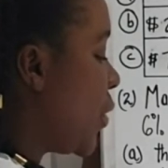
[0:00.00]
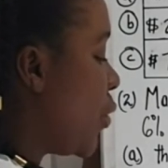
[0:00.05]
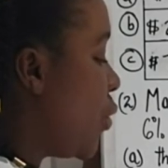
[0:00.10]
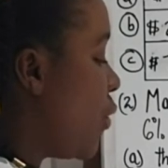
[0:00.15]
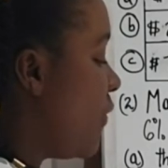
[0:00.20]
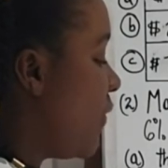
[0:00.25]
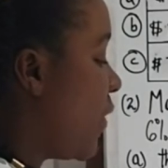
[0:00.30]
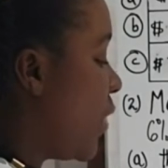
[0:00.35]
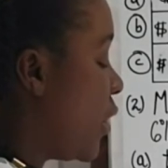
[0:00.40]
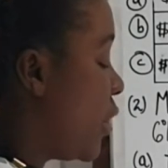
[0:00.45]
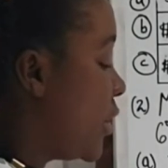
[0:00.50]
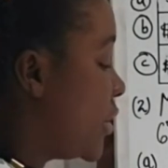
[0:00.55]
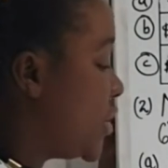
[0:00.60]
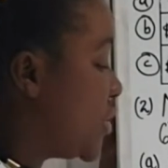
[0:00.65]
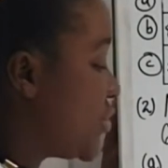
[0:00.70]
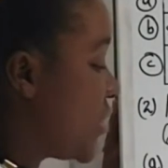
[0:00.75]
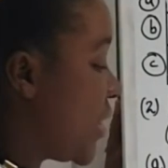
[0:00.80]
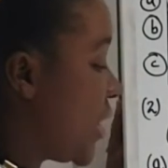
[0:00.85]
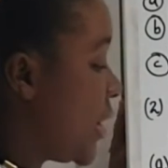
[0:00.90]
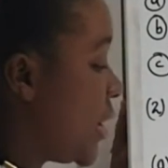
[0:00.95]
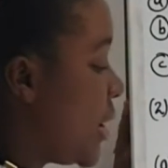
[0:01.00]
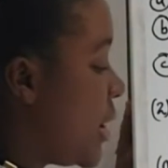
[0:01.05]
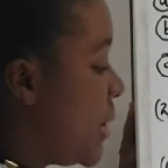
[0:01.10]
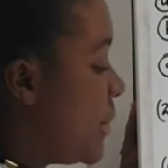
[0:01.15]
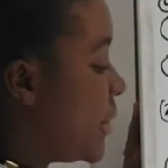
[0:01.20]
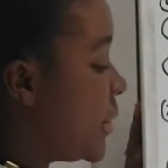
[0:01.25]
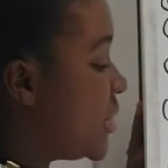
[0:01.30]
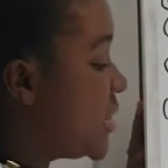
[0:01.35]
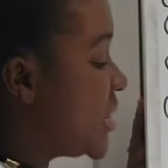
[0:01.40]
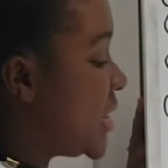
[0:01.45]
over 100
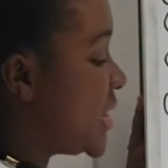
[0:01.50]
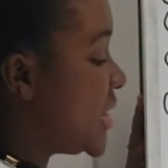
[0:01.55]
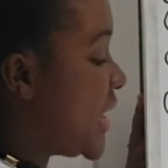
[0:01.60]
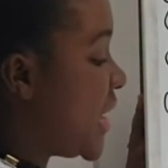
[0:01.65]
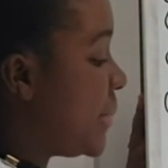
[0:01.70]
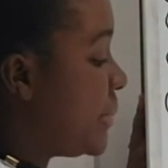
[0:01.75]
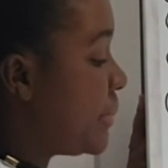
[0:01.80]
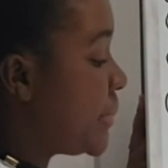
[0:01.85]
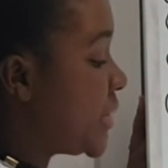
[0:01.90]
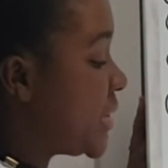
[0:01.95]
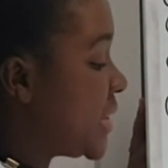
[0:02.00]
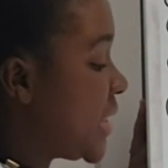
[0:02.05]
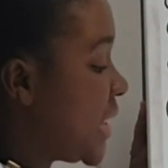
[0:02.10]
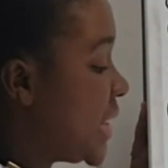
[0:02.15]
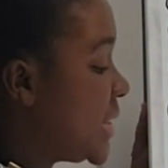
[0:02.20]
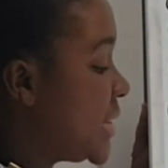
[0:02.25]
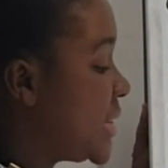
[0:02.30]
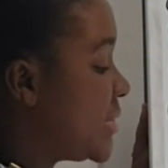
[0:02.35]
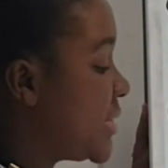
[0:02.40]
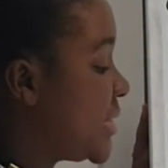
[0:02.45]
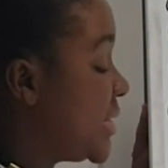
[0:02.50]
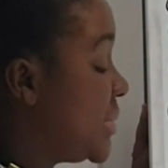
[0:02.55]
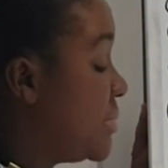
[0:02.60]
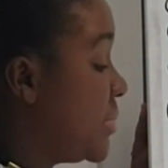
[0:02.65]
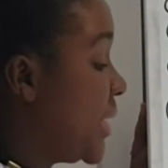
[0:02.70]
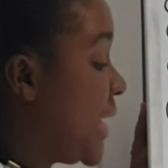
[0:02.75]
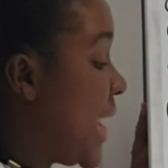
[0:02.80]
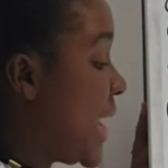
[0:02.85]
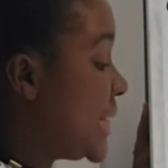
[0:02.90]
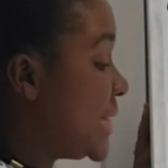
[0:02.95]
because the 10%
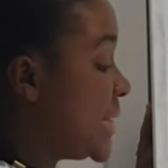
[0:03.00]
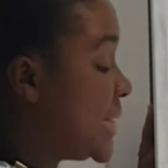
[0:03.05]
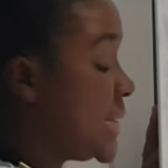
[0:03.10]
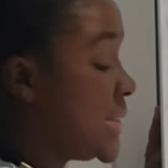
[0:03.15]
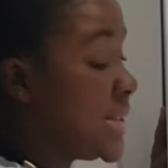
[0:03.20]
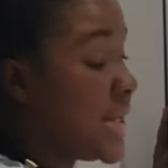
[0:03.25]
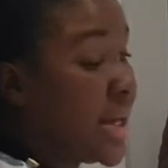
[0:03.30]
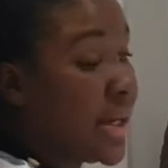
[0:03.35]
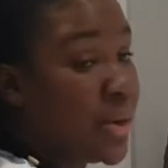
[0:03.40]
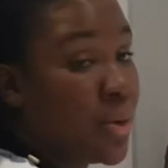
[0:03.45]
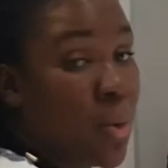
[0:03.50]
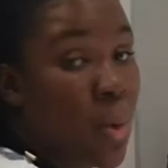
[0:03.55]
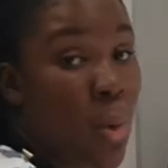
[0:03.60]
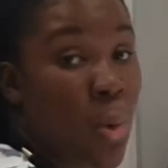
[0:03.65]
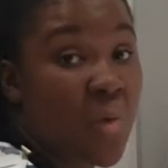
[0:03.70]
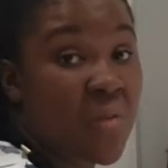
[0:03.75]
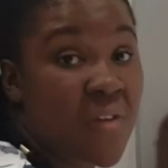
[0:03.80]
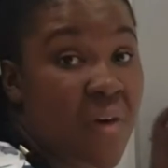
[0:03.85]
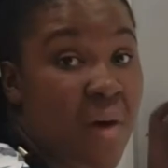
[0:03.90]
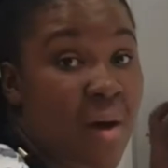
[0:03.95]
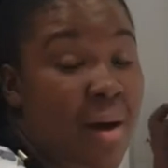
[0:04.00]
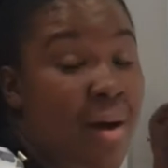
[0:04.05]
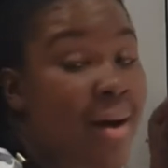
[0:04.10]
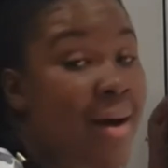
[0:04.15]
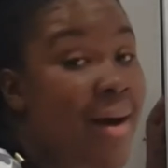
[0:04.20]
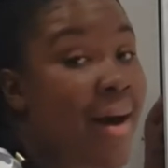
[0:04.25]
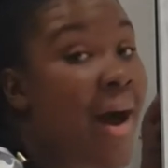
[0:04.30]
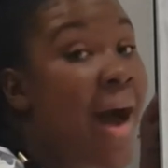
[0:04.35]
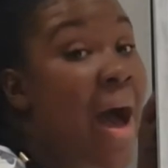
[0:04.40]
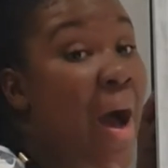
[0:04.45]
symbolizes 10 over
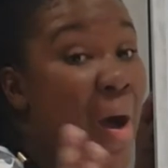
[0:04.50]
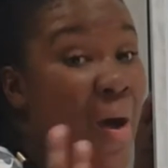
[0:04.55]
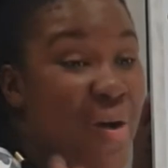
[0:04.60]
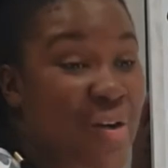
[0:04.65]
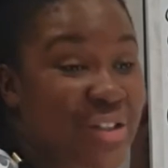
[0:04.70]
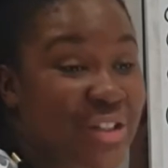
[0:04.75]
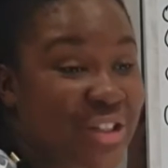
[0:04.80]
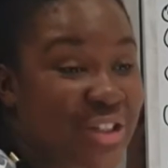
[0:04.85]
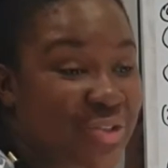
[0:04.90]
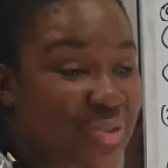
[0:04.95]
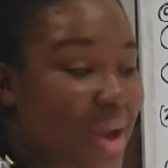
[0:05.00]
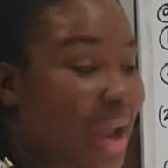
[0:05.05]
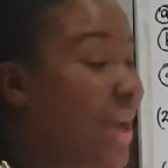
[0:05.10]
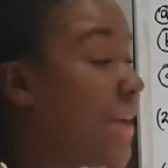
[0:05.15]
100.